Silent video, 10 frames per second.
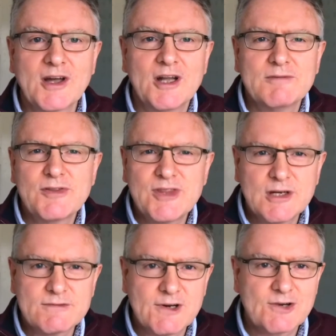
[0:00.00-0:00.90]
a kind of a
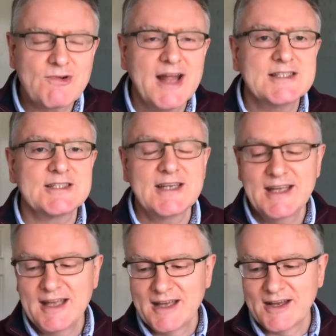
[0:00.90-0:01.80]
thing of regret
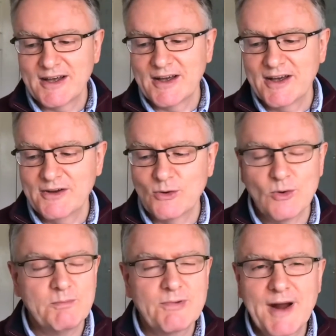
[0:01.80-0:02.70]

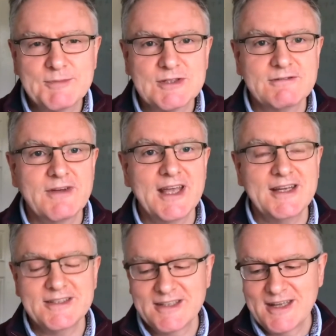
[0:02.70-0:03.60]
or perhaps a
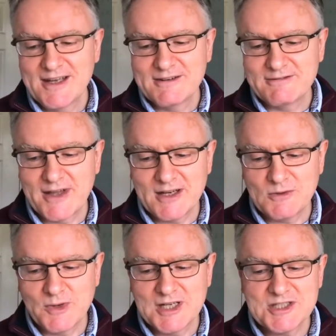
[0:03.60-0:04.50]
vain
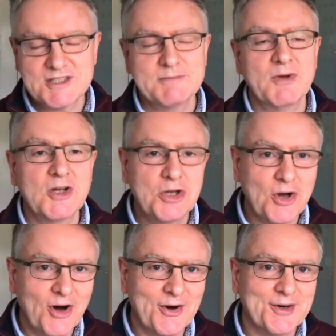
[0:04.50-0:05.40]
wish. But
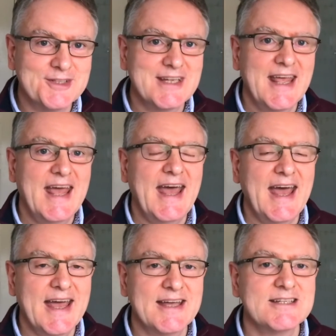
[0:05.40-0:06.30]
God
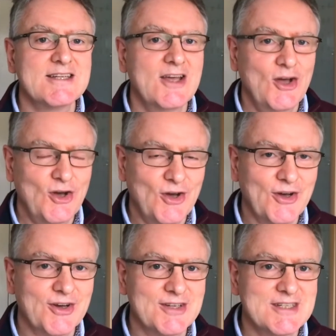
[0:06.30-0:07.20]
had
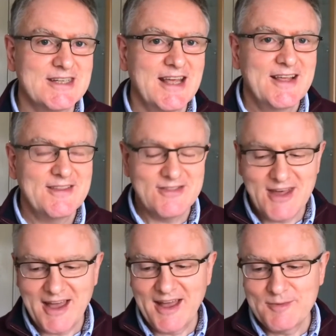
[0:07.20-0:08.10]
heard
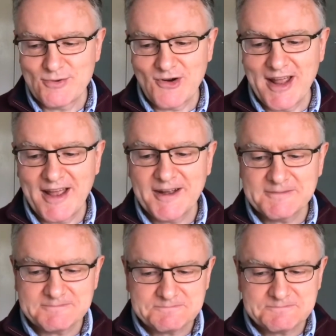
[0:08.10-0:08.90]
their prayer.